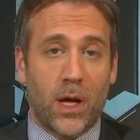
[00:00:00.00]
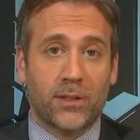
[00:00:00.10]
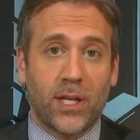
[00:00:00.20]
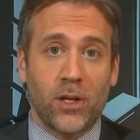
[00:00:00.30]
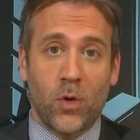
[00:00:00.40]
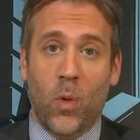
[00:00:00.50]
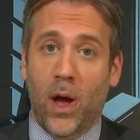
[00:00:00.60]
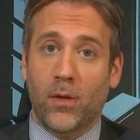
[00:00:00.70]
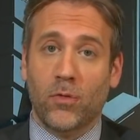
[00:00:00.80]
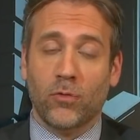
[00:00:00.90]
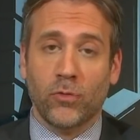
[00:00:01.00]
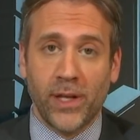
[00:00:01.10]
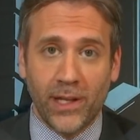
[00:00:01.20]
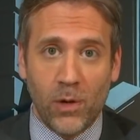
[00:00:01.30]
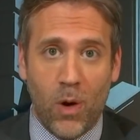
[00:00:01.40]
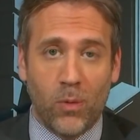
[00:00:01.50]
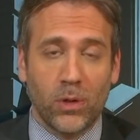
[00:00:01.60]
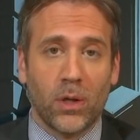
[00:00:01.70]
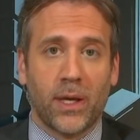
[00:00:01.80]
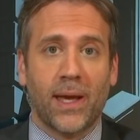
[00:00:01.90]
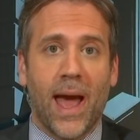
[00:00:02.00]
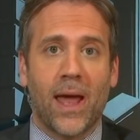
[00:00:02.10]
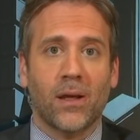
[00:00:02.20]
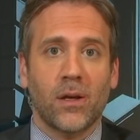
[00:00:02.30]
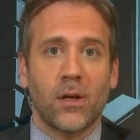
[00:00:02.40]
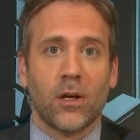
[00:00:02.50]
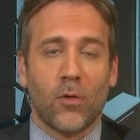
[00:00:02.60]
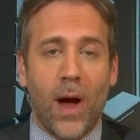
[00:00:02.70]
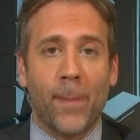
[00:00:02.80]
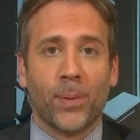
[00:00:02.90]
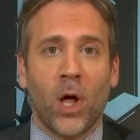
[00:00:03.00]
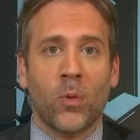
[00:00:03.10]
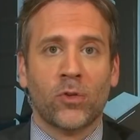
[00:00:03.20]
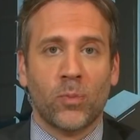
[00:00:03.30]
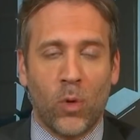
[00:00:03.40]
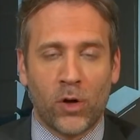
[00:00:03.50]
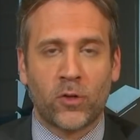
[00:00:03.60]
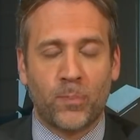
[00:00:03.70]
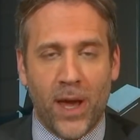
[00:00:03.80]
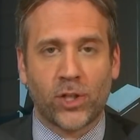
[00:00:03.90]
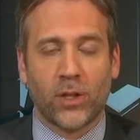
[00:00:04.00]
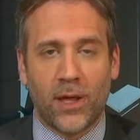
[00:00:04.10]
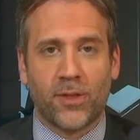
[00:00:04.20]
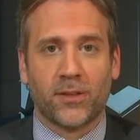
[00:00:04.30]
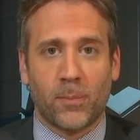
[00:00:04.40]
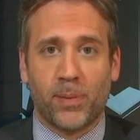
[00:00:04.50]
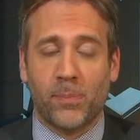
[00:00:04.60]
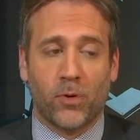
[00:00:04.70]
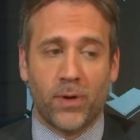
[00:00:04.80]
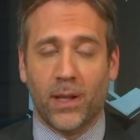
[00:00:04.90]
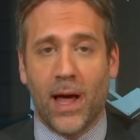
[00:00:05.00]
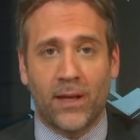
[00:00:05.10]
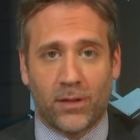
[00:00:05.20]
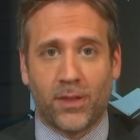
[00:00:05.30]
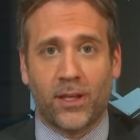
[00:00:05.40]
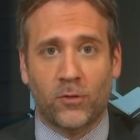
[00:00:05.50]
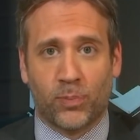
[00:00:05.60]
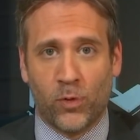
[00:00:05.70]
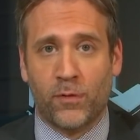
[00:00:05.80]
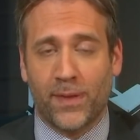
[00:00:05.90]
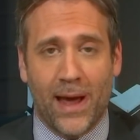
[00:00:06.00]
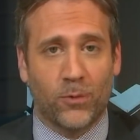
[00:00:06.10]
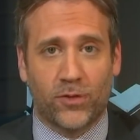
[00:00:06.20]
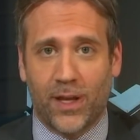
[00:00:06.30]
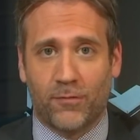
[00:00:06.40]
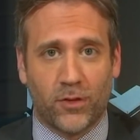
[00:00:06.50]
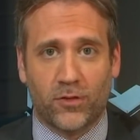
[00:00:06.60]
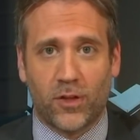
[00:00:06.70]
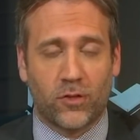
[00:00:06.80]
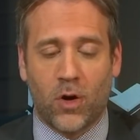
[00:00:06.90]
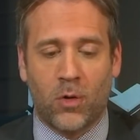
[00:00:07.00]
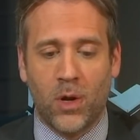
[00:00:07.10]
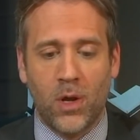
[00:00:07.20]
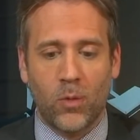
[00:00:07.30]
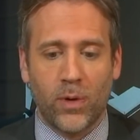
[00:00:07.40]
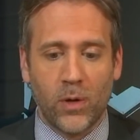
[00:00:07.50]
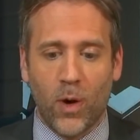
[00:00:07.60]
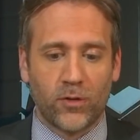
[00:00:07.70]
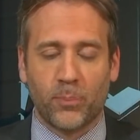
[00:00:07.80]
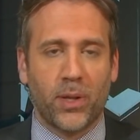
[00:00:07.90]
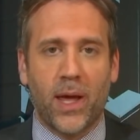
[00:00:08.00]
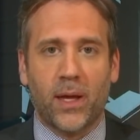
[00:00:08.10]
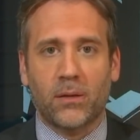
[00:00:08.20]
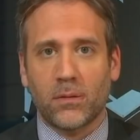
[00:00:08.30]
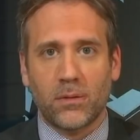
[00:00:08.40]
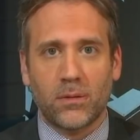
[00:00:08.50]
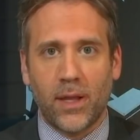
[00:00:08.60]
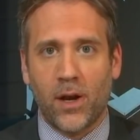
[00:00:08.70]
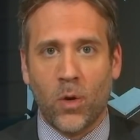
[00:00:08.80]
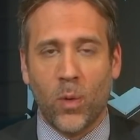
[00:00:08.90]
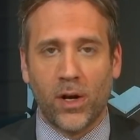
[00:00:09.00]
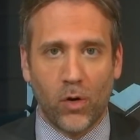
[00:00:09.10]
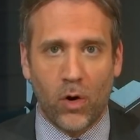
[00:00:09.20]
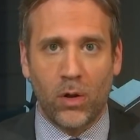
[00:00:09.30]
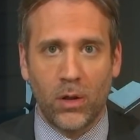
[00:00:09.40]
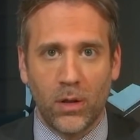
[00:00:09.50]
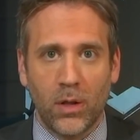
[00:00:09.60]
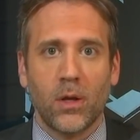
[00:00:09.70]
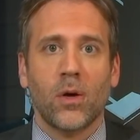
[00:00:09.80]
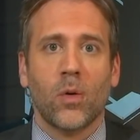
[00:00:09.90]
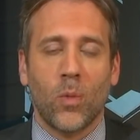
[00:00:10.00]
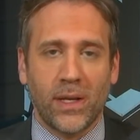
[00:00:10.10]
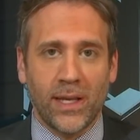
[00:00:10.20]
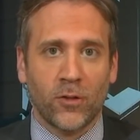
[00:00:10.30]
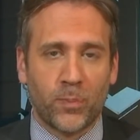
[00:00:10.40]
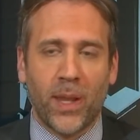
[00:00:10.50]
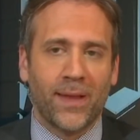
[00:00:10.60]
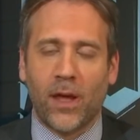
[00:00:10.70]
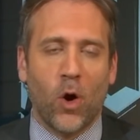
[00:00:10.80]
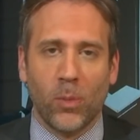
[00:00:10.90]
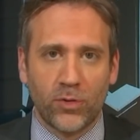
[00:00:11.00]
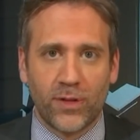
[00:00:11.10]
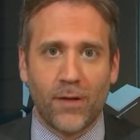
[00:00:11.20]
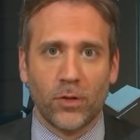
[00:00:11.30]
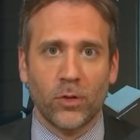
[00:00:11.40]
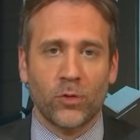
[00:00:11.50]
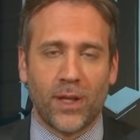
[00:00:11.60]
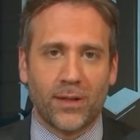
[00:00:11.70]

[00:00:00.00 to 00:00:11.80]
I'll tell you what, really what we're looking at, Garoppolo was more special, I think, than people realize. I think he's proven that with San Francisco. When he wasn't playing, they didn't win at all. When he is playing, they almost never lose.